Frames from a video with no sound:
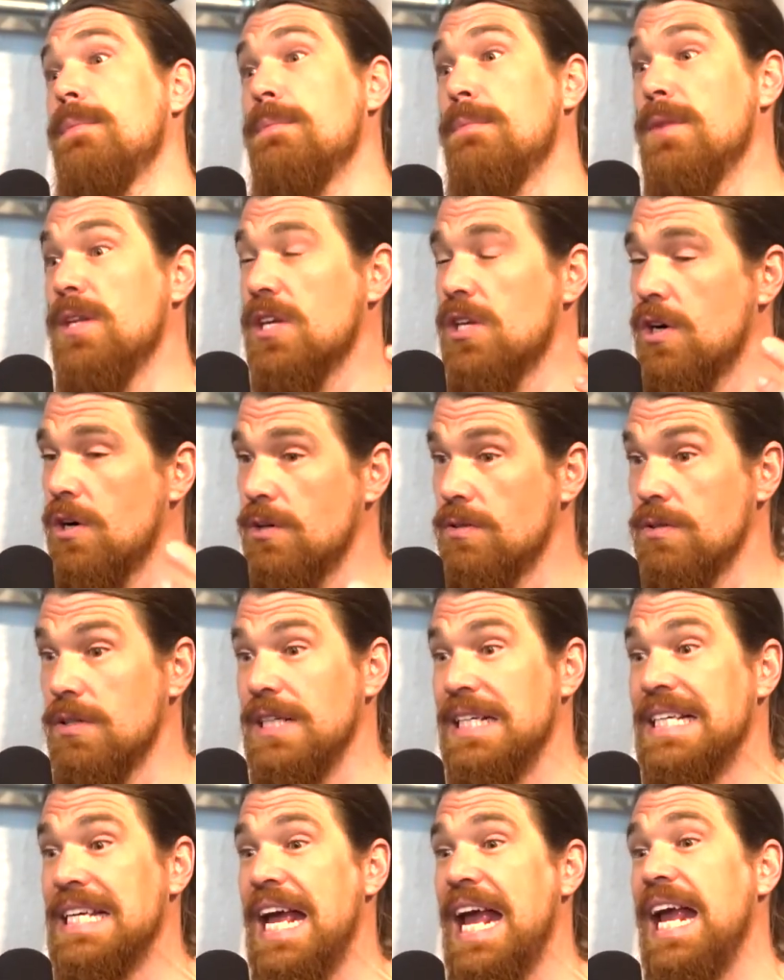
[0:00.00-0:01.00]
you know,
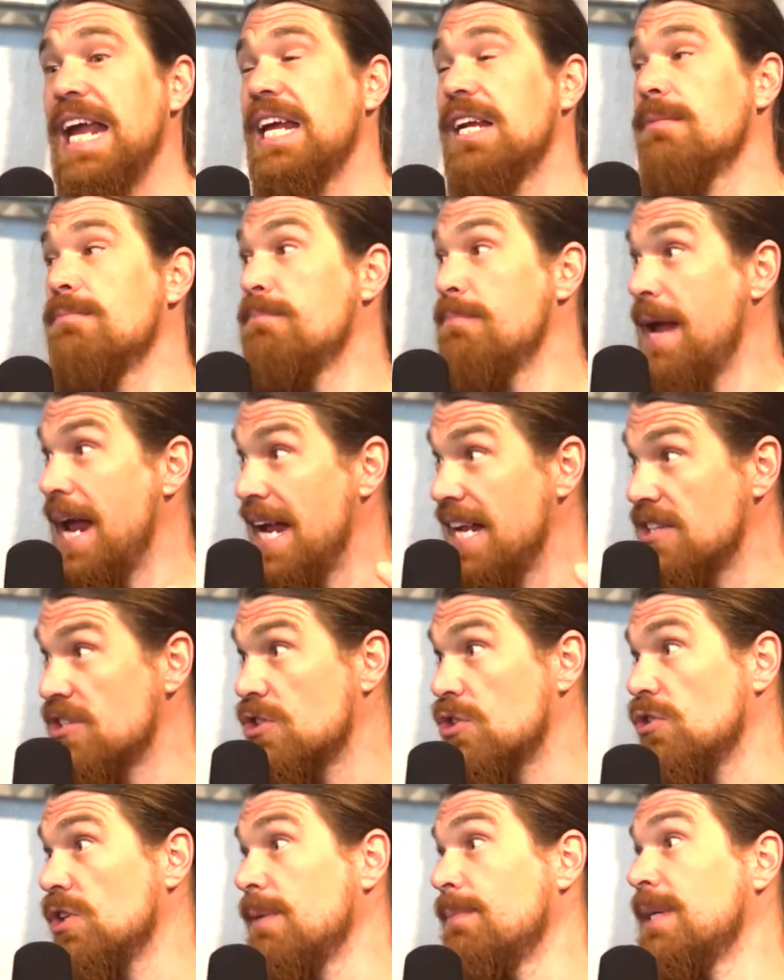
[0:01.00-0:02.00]
gain
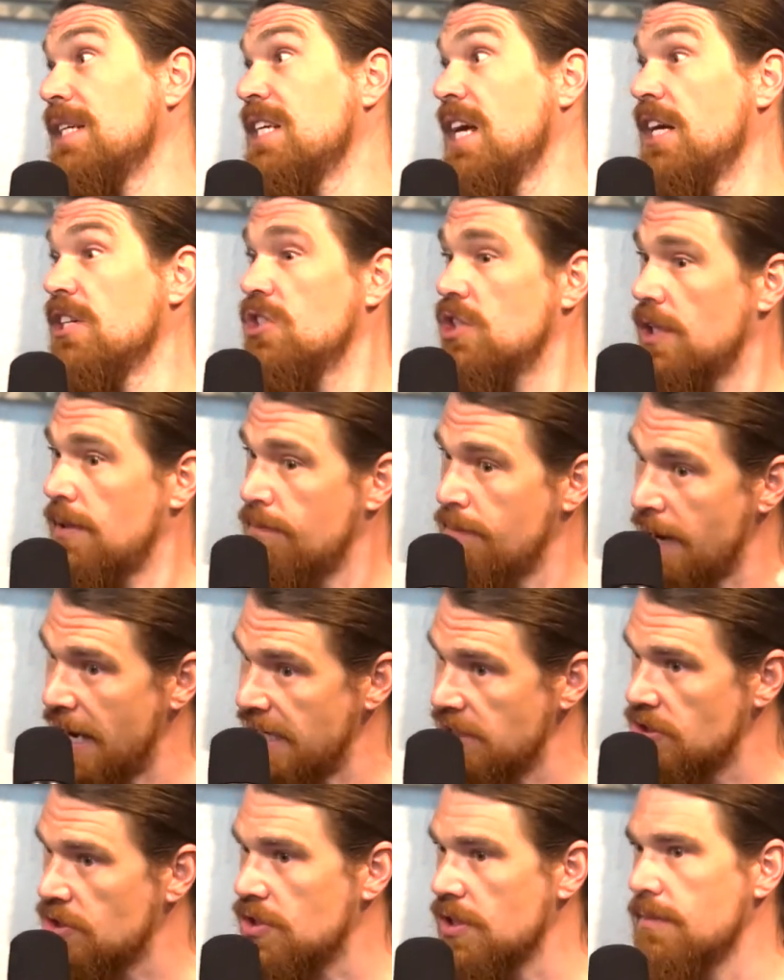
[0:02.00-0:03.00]
mainstream attention,
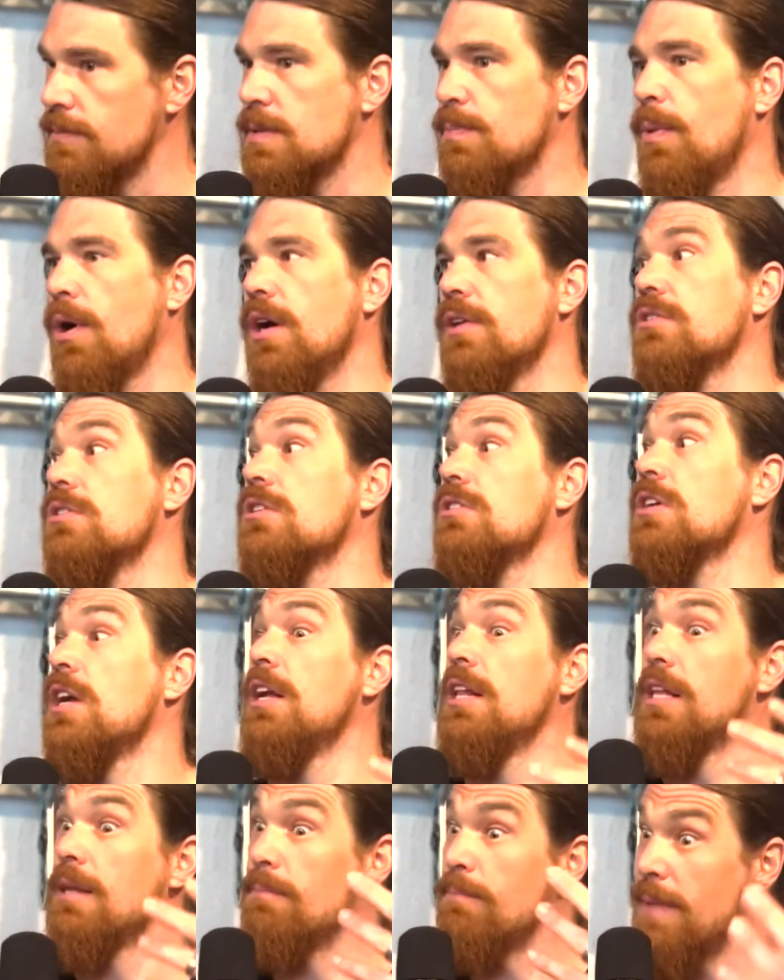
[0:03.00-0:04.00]
mainstream sponsors,
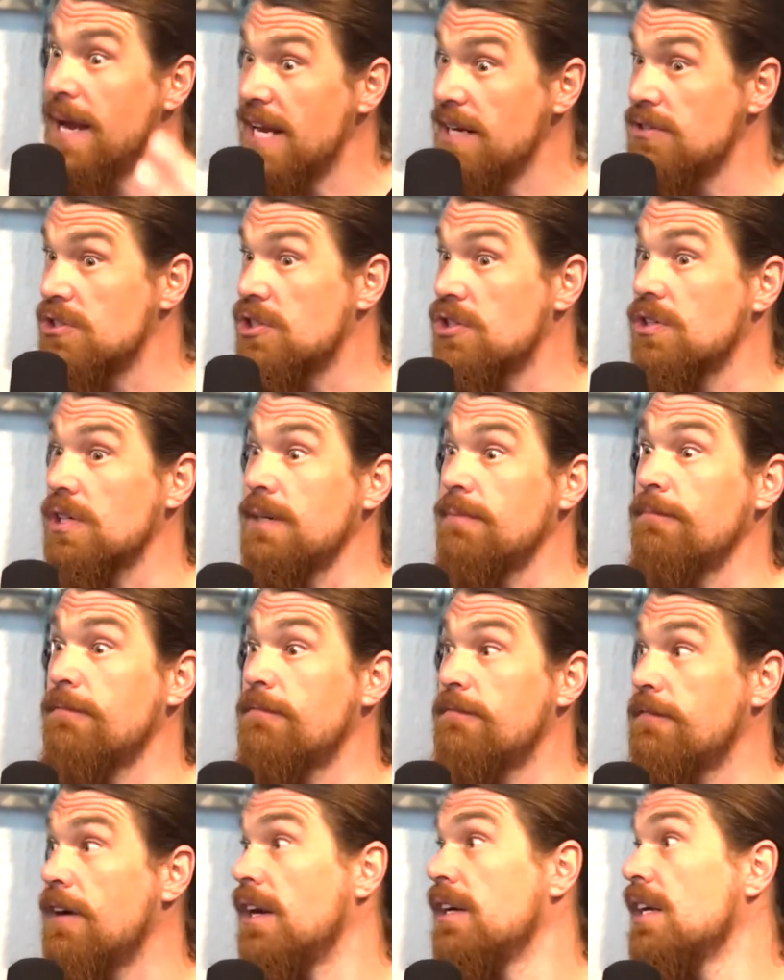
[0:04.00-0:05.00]
mainstream
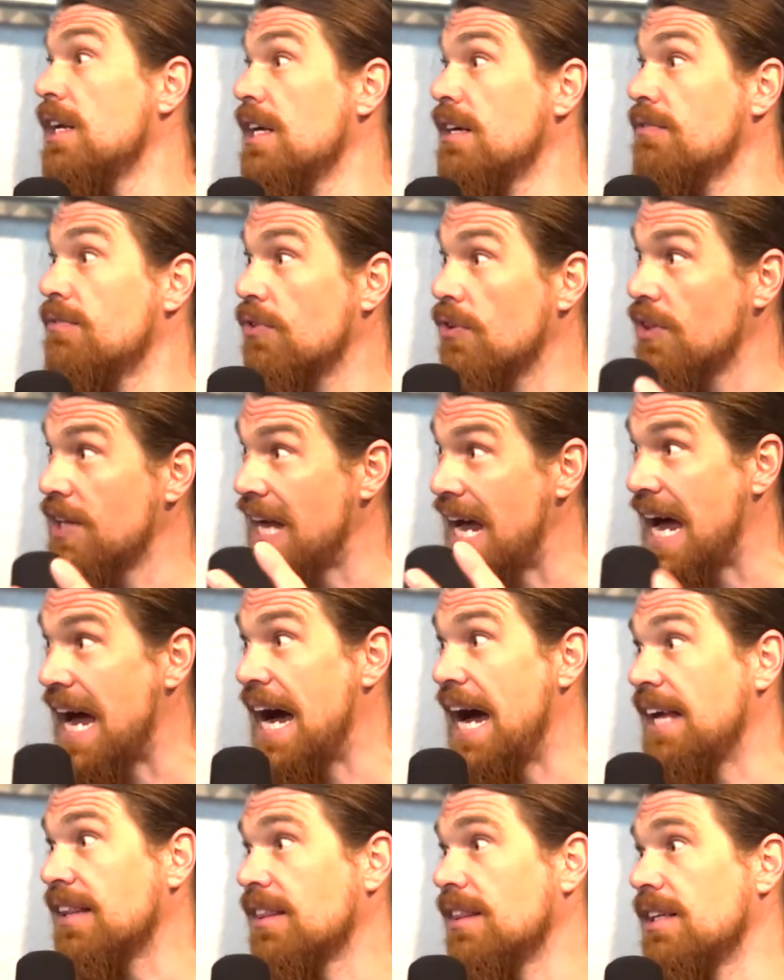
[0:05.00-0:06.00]
funding for the
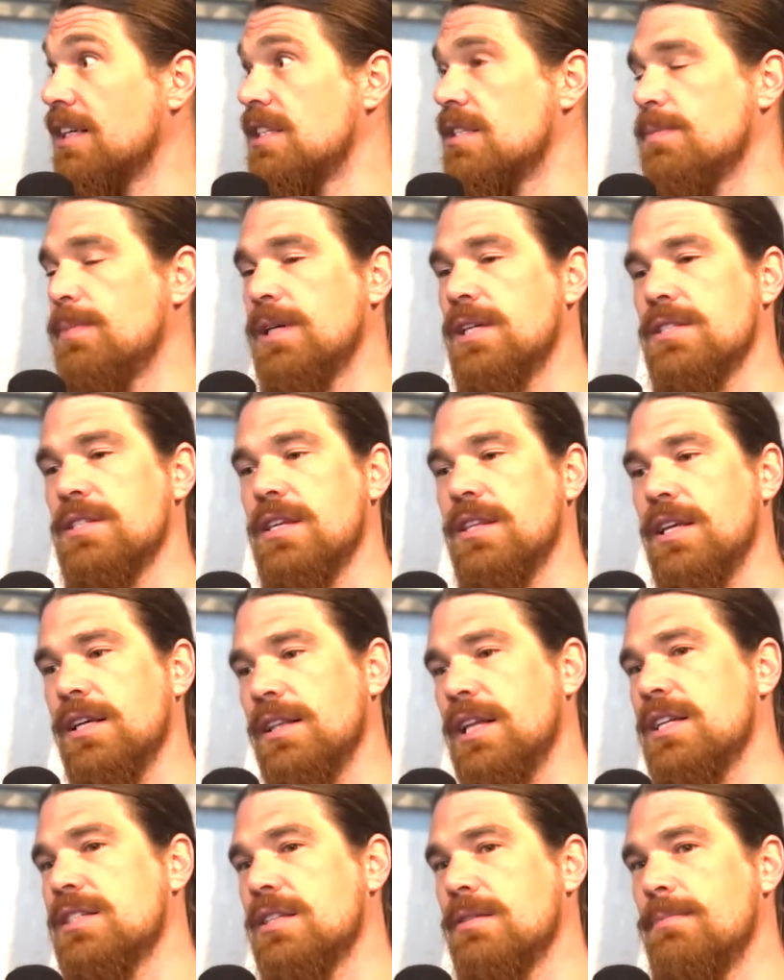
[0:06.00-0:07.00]
athletes, because I think
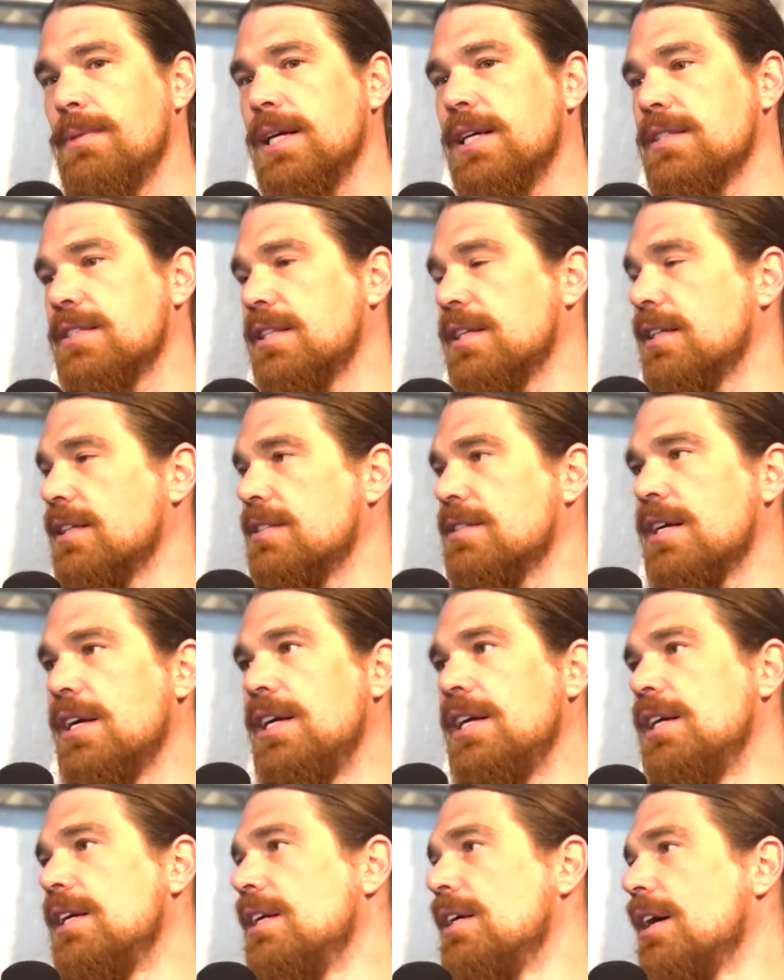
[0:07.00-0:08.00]
that's the biggest thing is
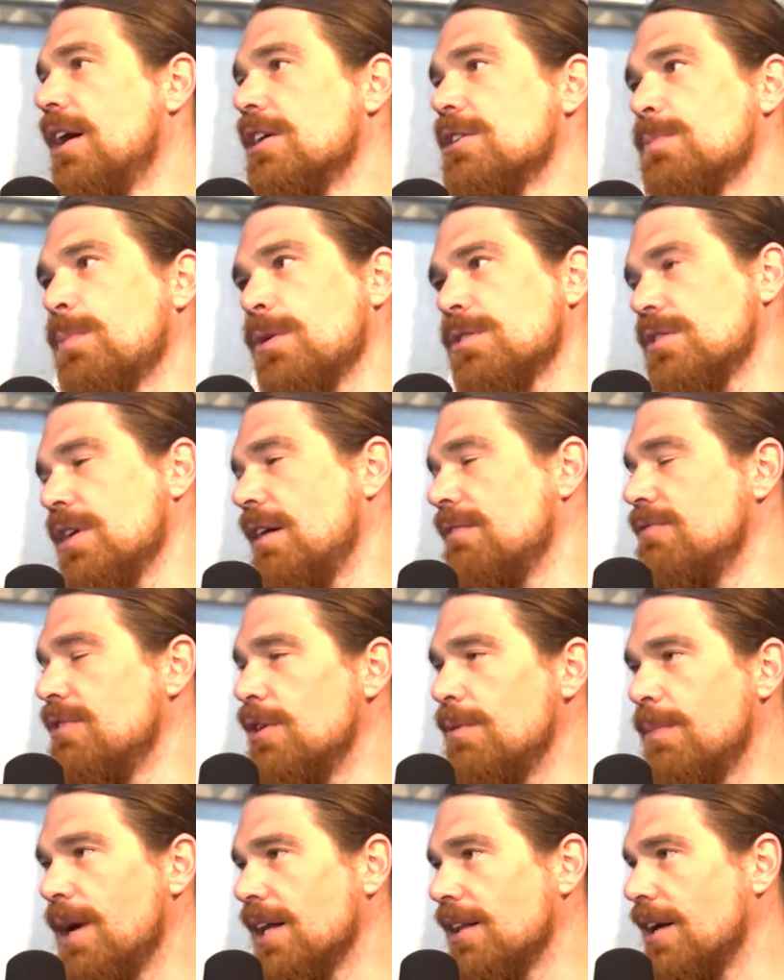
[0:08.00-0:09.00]
our sport's not viewed
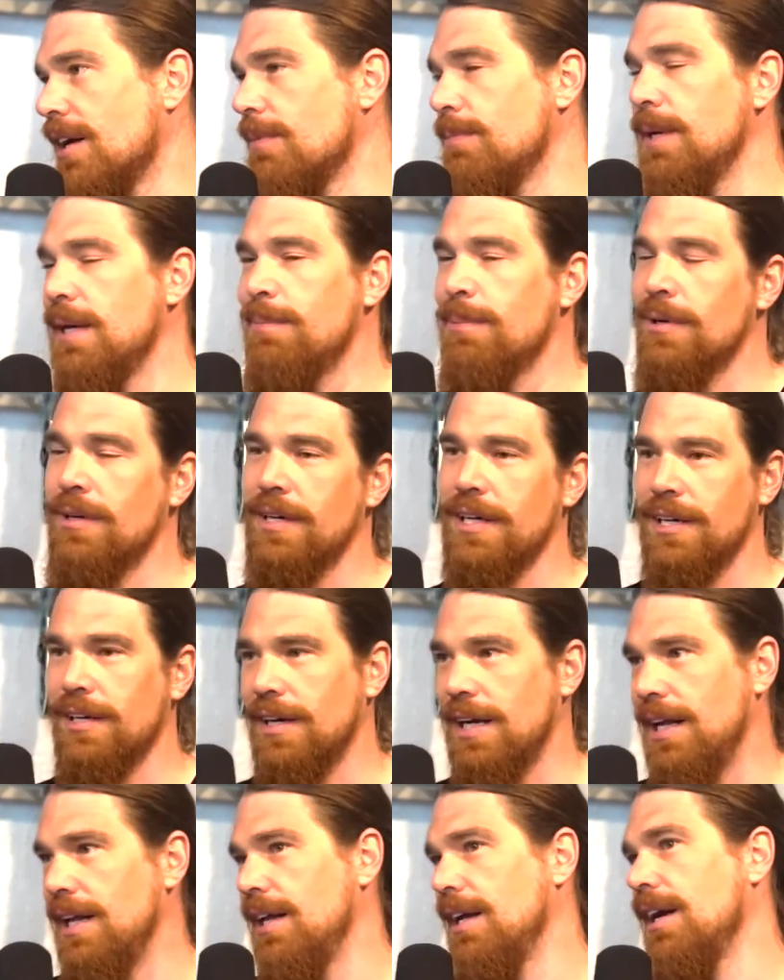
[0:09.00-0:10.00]
by a lot of people, and
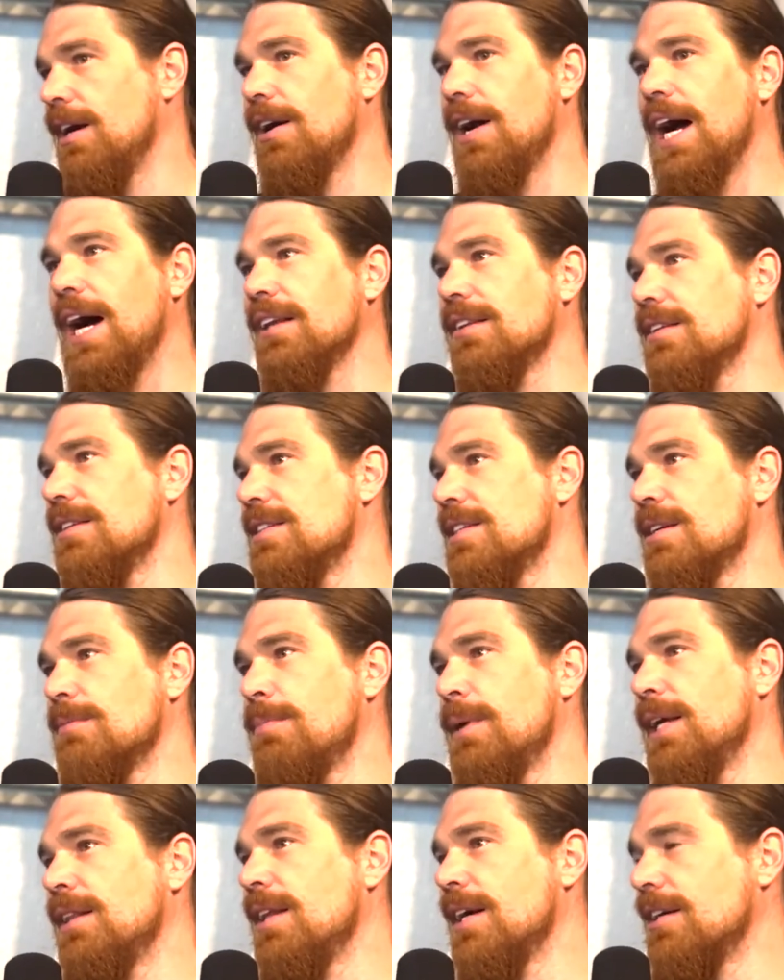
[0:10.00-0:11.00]
our athletes get
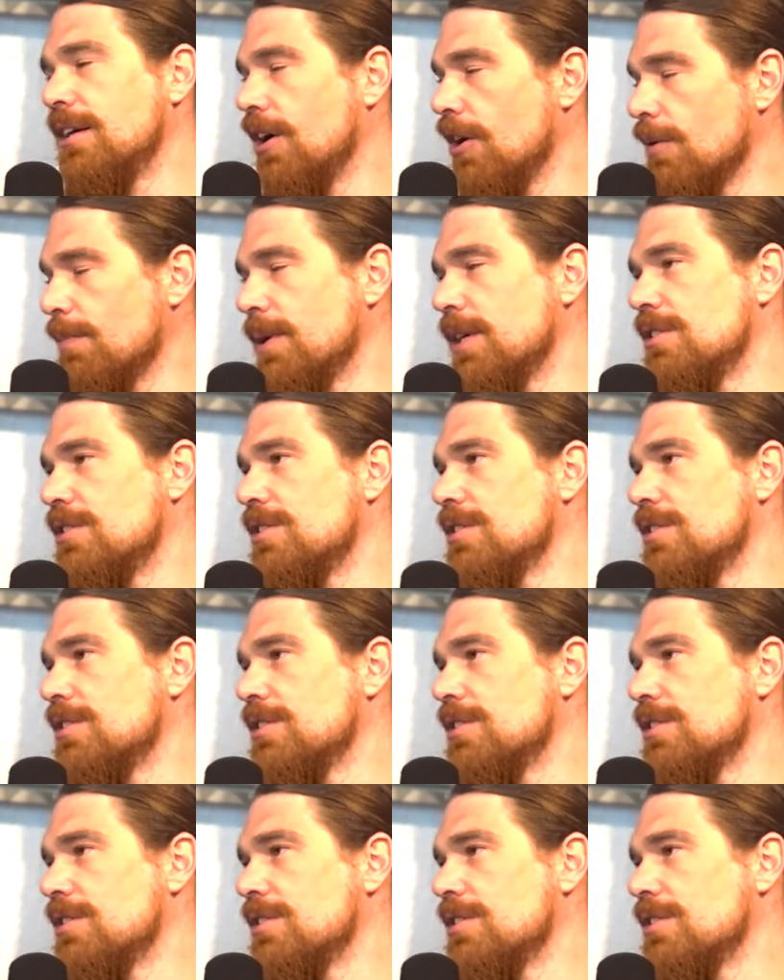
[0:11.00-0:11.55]
paid like garbage.